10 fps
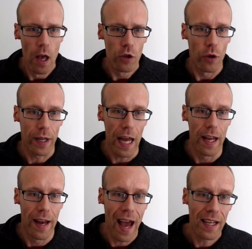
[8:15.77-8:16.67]
So again, a
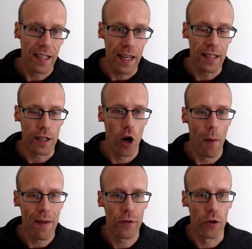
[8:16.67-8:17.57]
nice easy
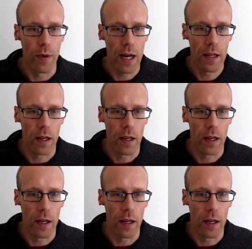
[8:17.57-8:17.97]
comment to read,